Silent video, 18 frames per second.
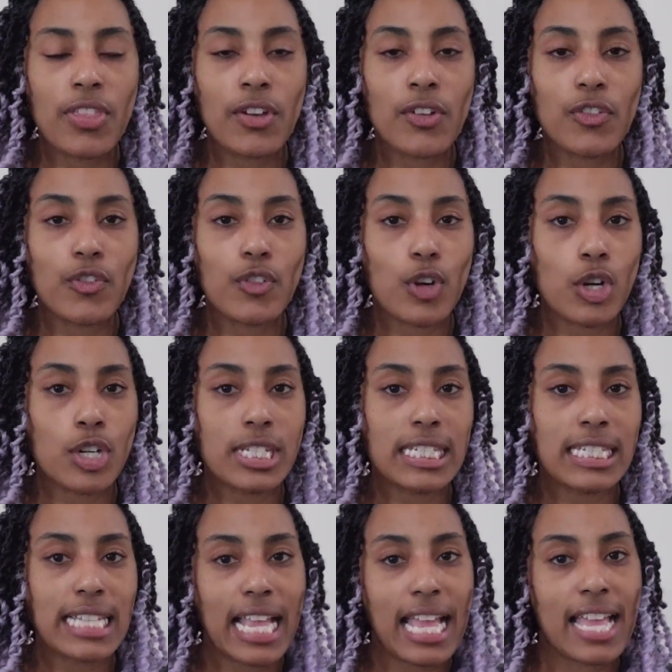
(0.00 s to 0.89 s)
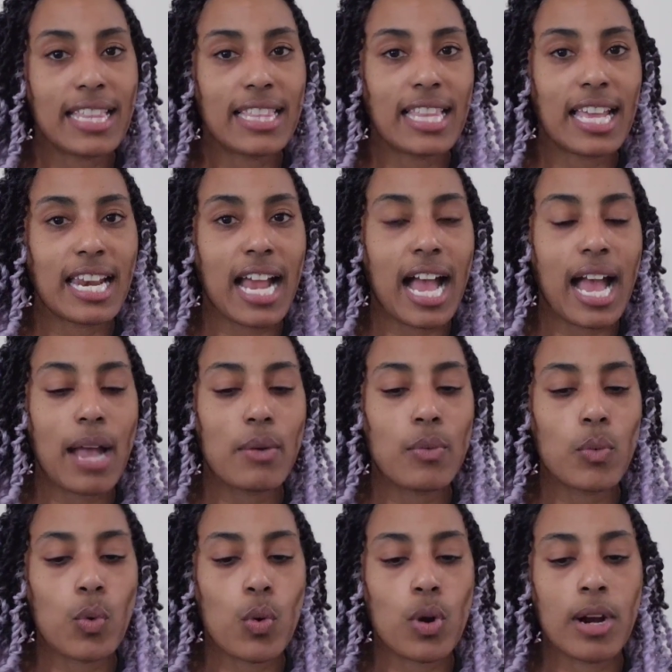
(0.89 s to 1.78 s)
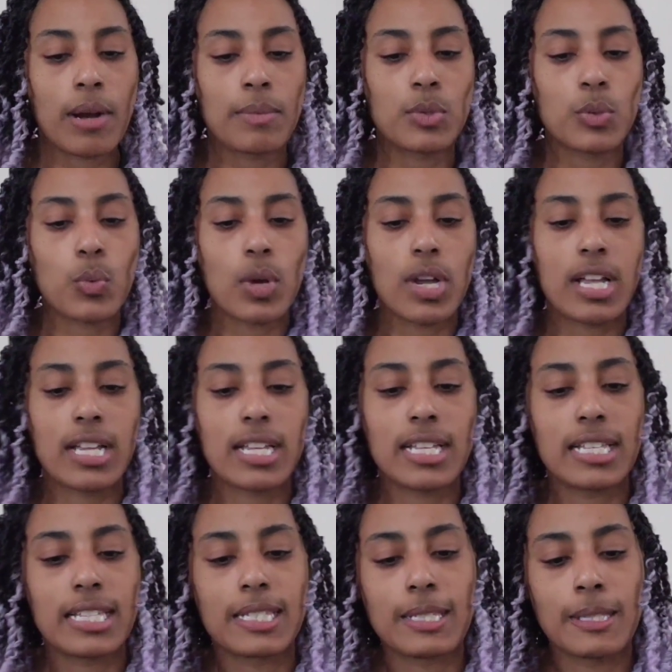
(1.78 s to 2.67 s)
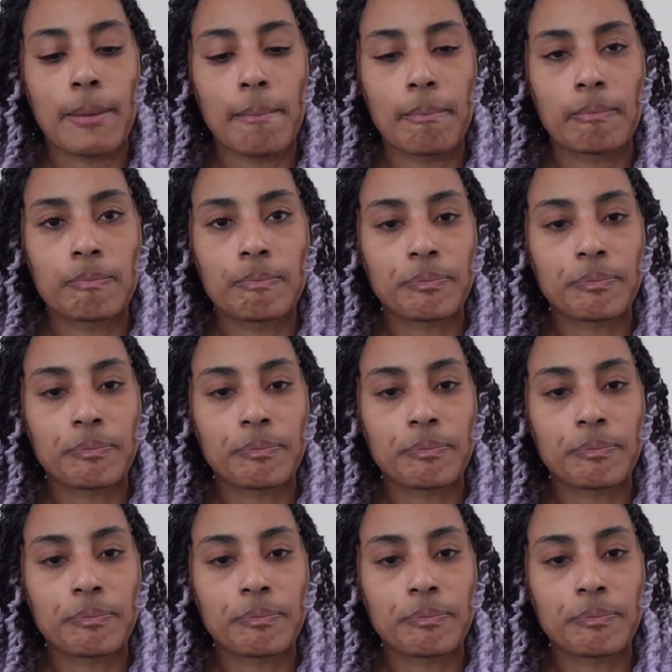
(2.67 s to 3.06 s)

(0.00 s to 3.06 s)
the first scent that I warmed was